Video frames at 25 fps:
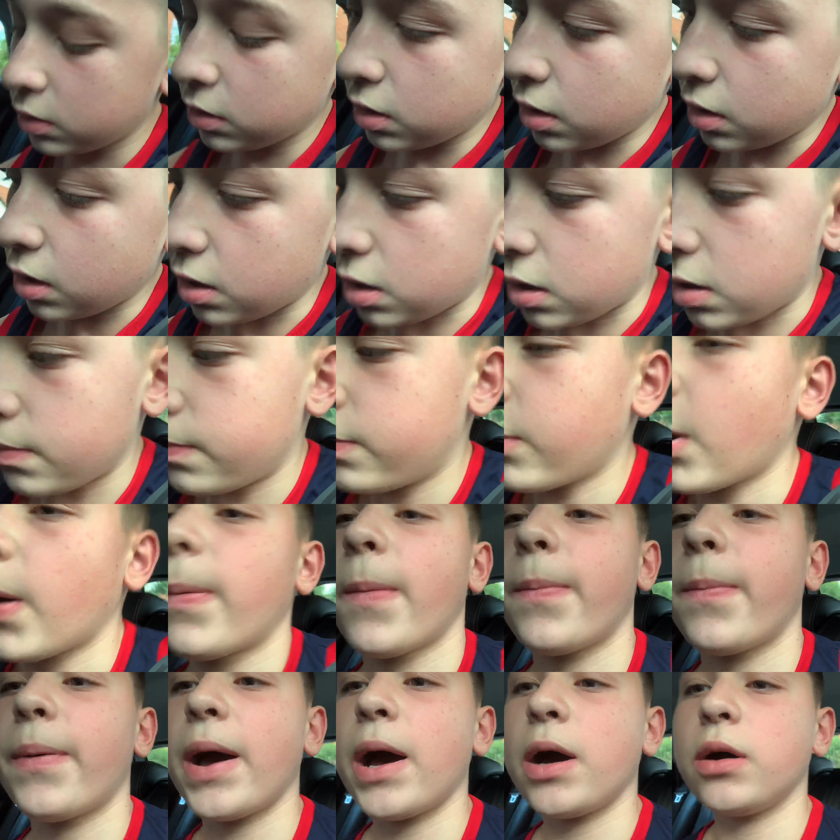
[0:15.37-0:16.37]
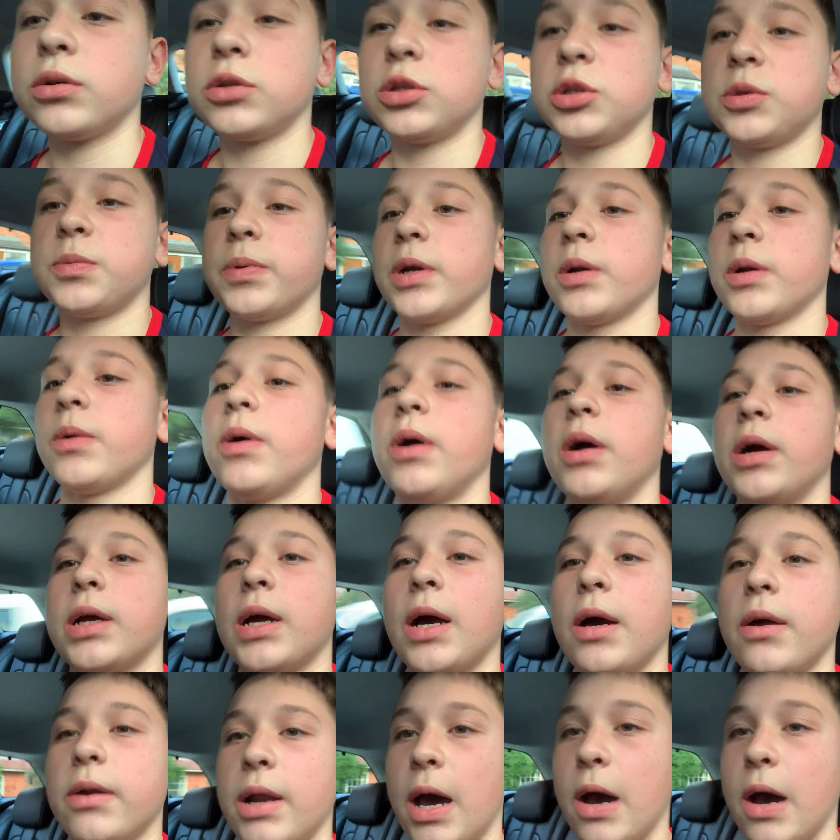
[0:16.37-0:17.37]
Uh, proper powdered
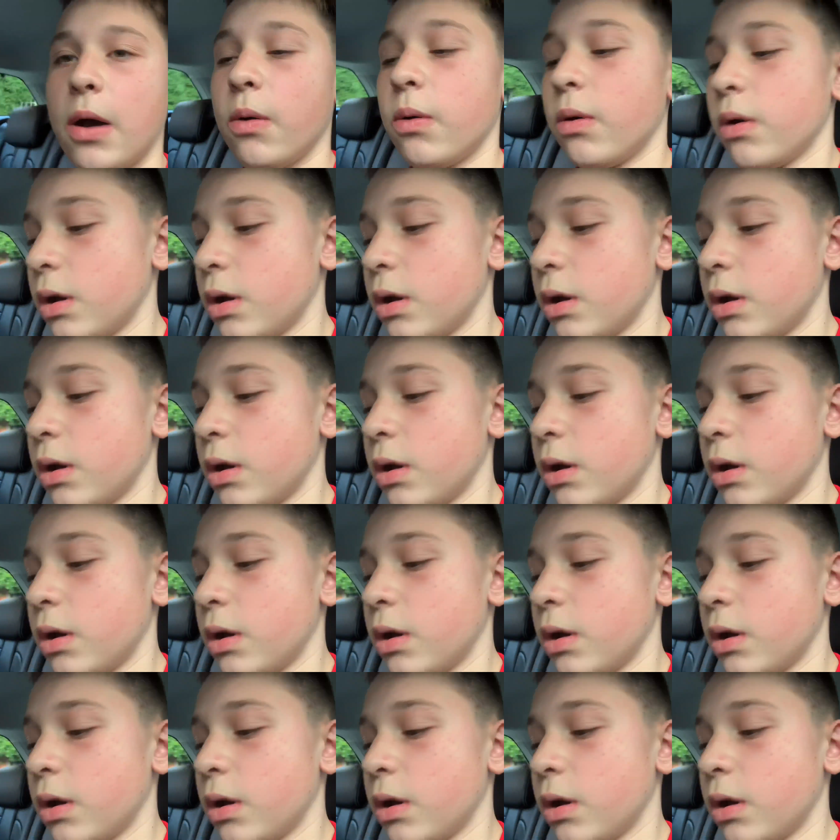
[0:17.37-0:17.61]
pre-workout now.